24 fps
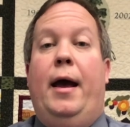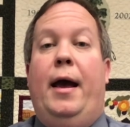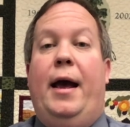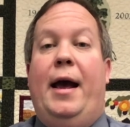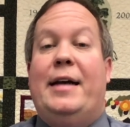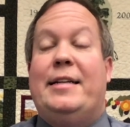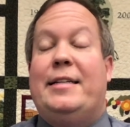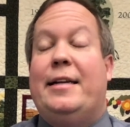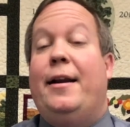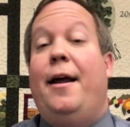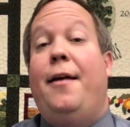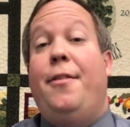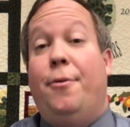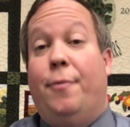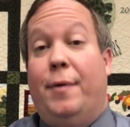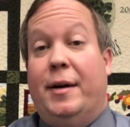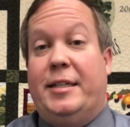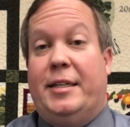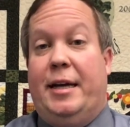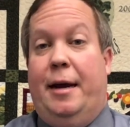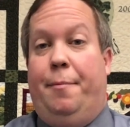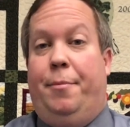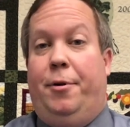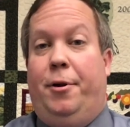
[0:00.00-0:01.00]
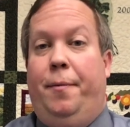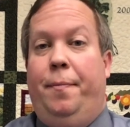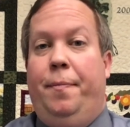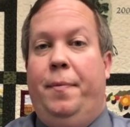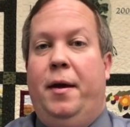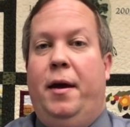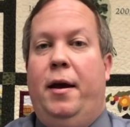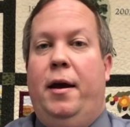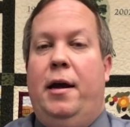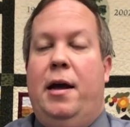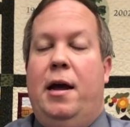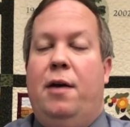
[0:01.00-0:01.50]
As another example,
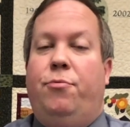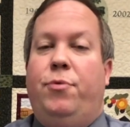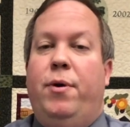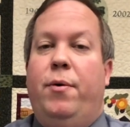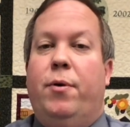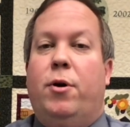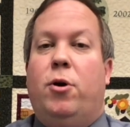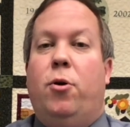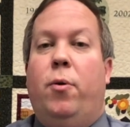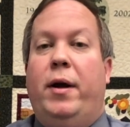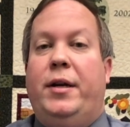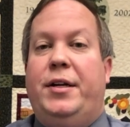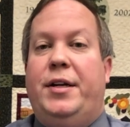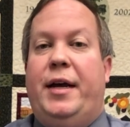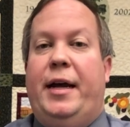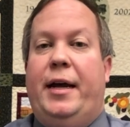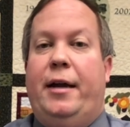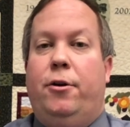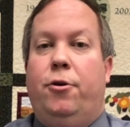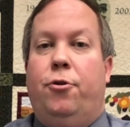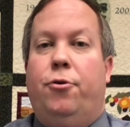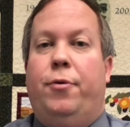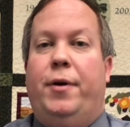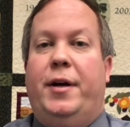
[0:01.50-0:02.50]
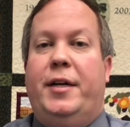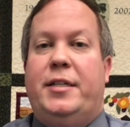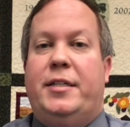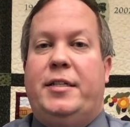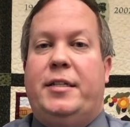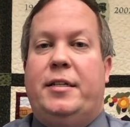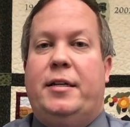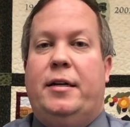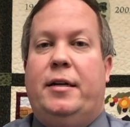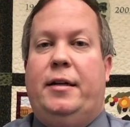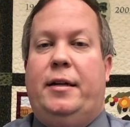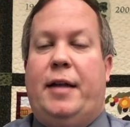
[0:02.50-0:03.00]
if we were going to
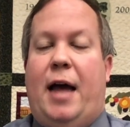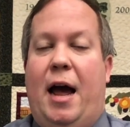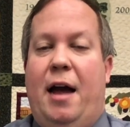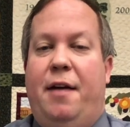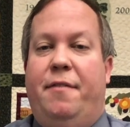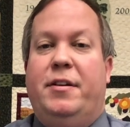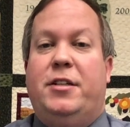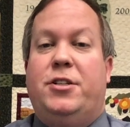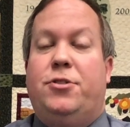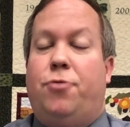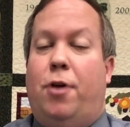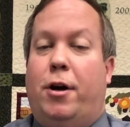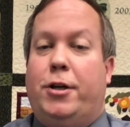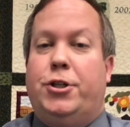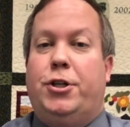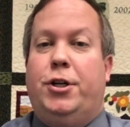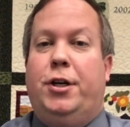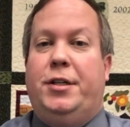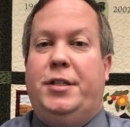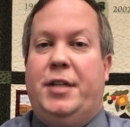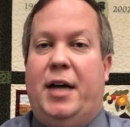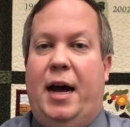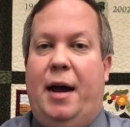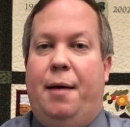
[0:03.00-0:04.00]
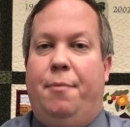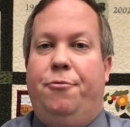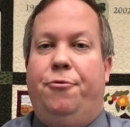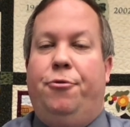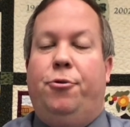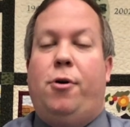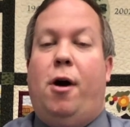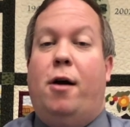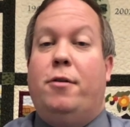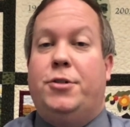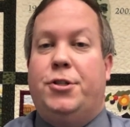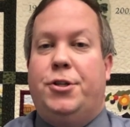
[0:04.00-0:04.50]
increase live instructional time
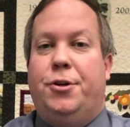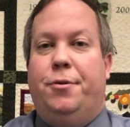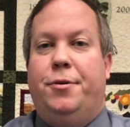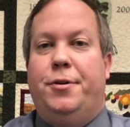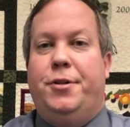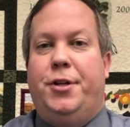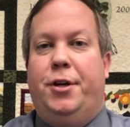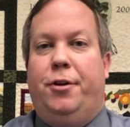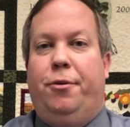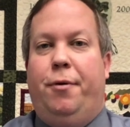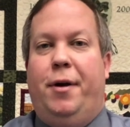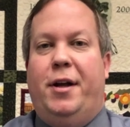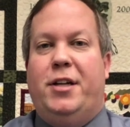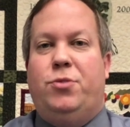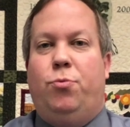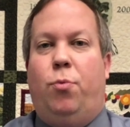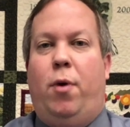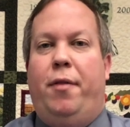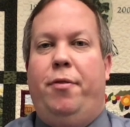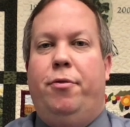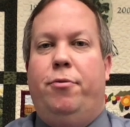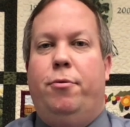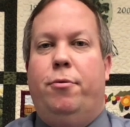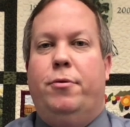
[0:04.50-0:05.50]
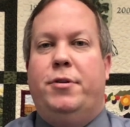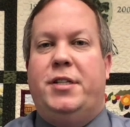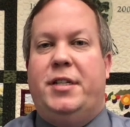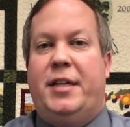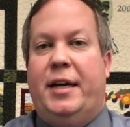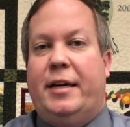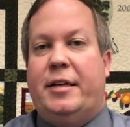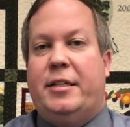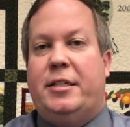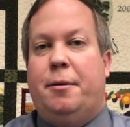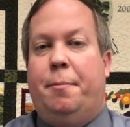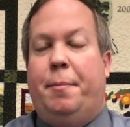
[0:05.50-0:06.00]
for our students in grades 1 through
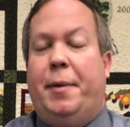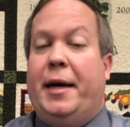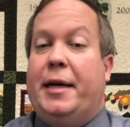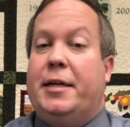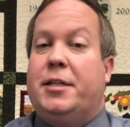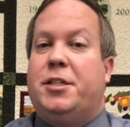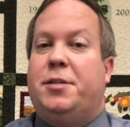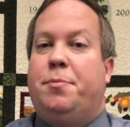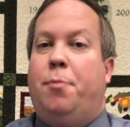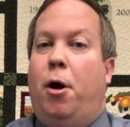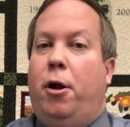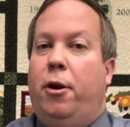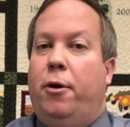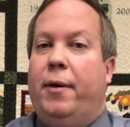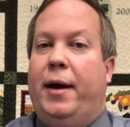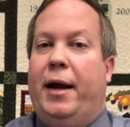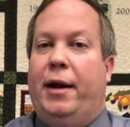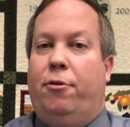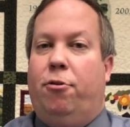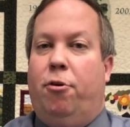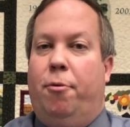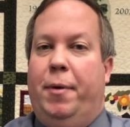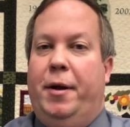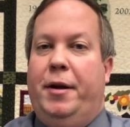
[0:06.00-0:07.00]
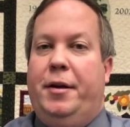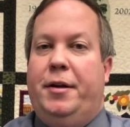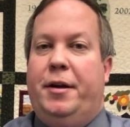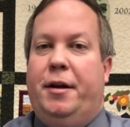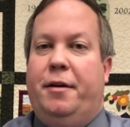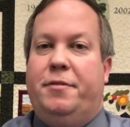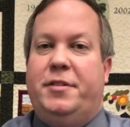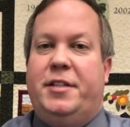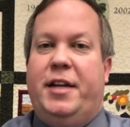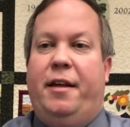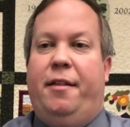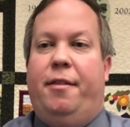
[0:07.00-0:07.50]
6 by a smaller increment
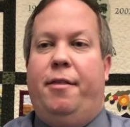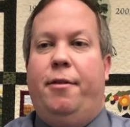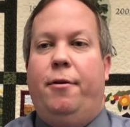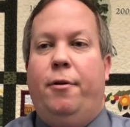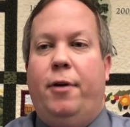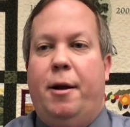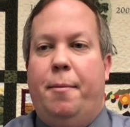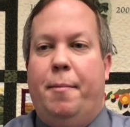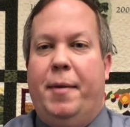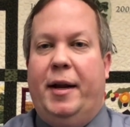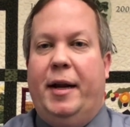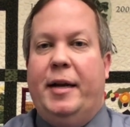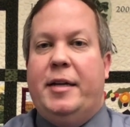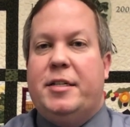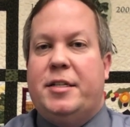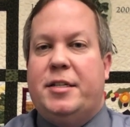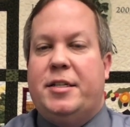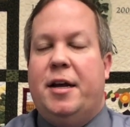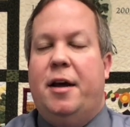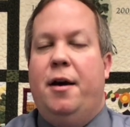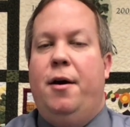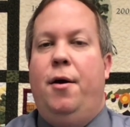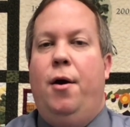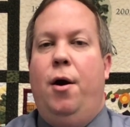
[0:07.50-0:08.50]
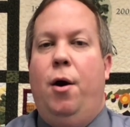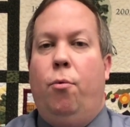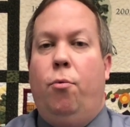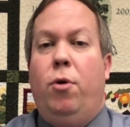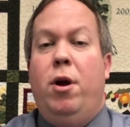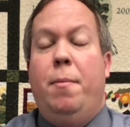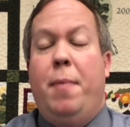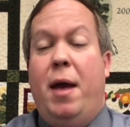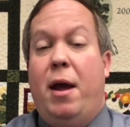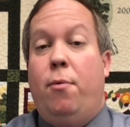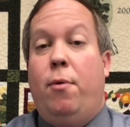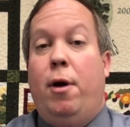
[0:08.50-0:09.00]
of, say, 30 minutes,
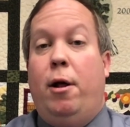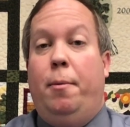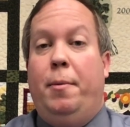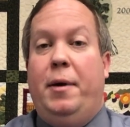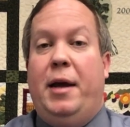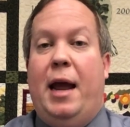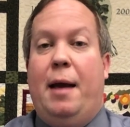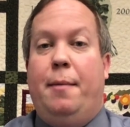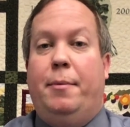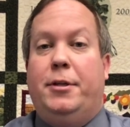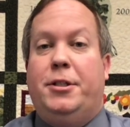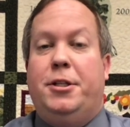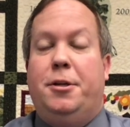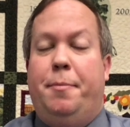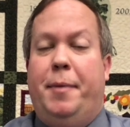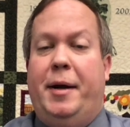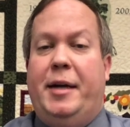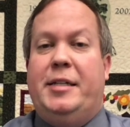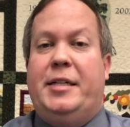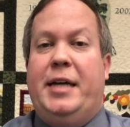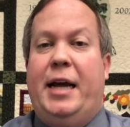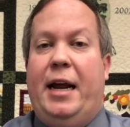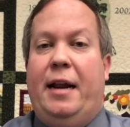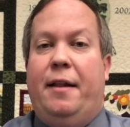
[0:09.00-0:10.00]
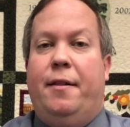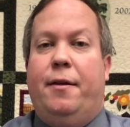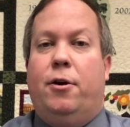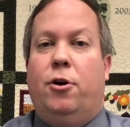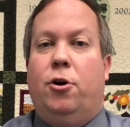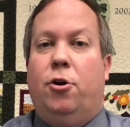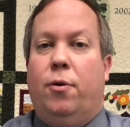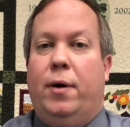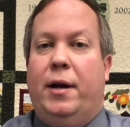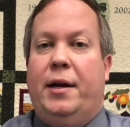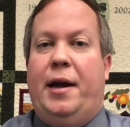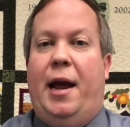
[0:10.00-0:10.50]
we may well be able to maintain the
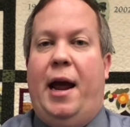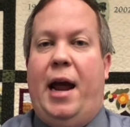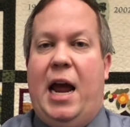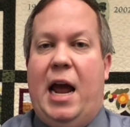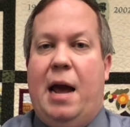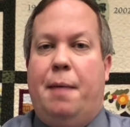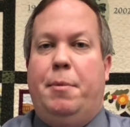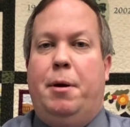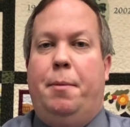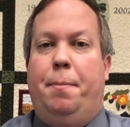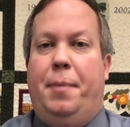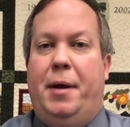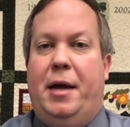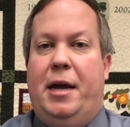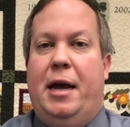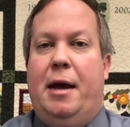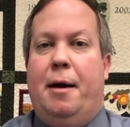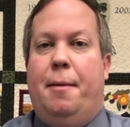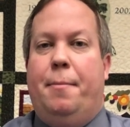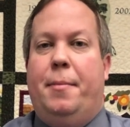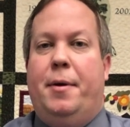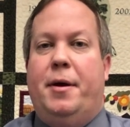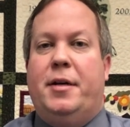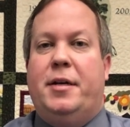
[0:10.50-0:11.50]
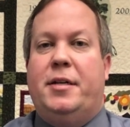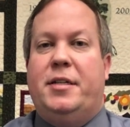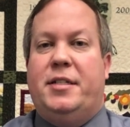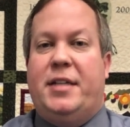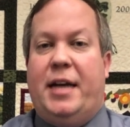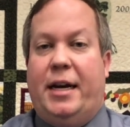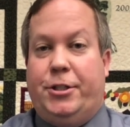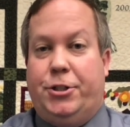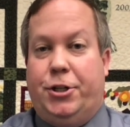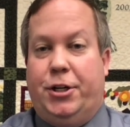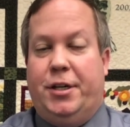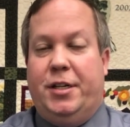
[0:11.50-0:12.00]
current AM and PM
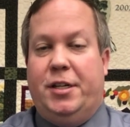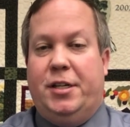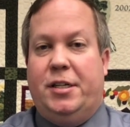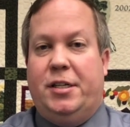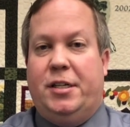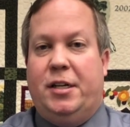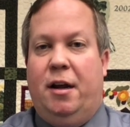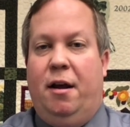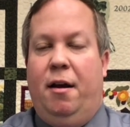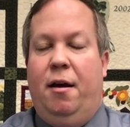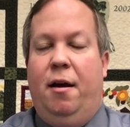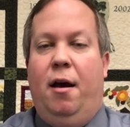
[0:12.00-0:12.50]
sections.